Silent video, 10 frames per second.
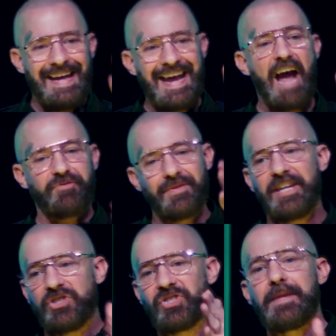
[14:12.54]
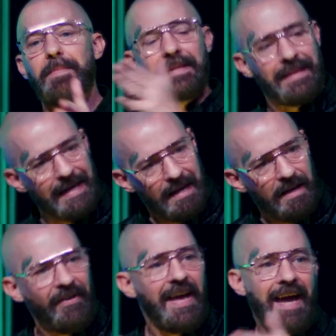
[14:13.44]
And after they see me
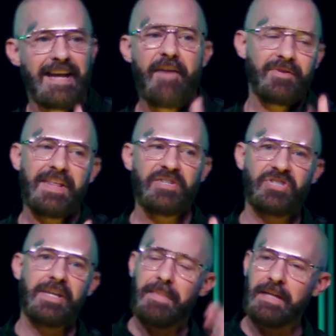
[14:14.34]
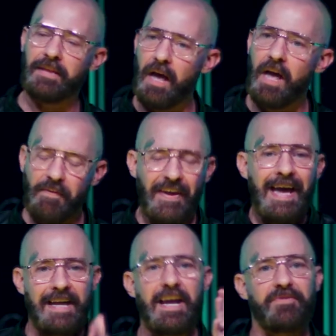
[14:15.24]
live and after they see me love
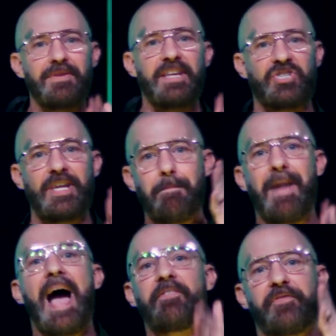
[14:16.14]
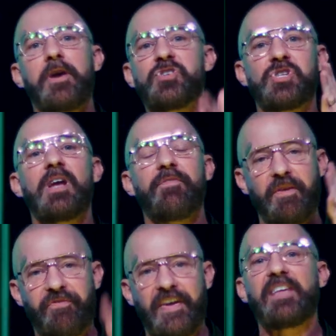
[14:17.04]
and after they see my version of
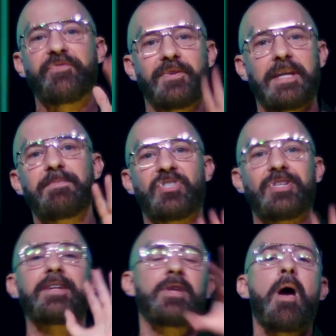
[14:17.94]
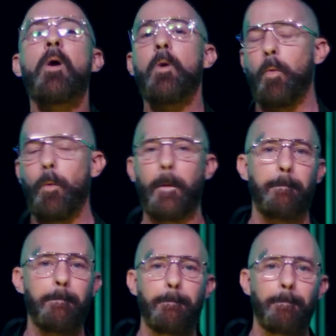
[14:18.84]
the faith, for them to say no.
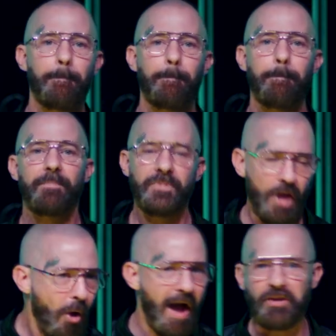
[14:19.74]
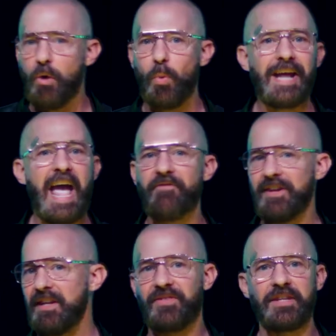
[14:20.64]
No, I don't want to have
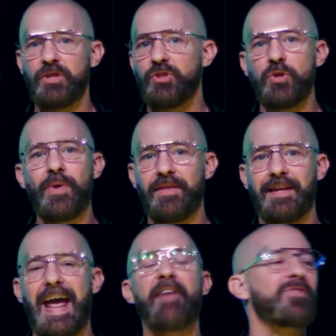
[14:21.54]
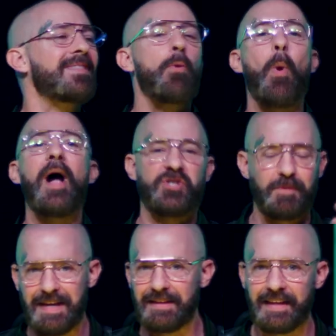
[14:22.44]
anything to do with it. After they watch
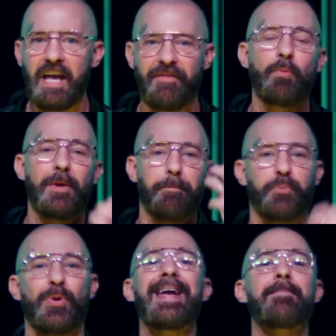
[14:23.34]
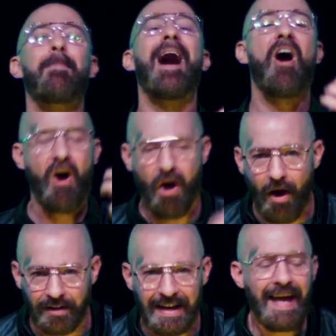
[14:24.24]
me live, it would break my
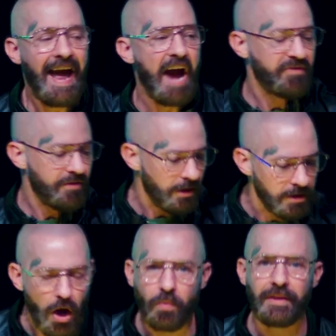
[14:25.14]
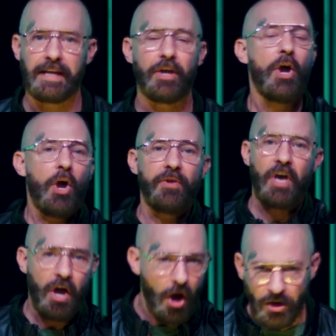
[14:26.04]
heart. After the lonely or
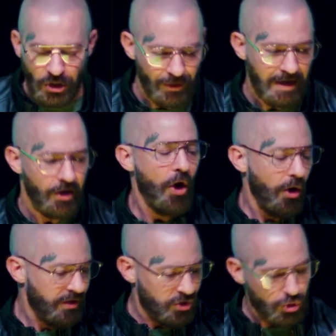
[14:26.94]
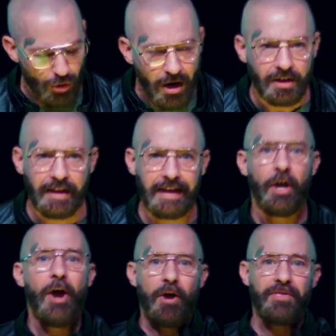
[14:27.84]
the hungry or the
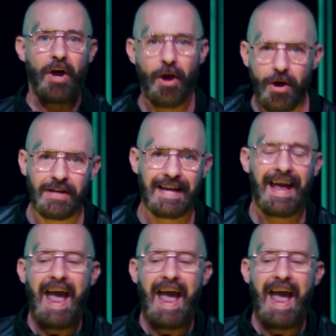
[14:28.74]
struggling or the hurting,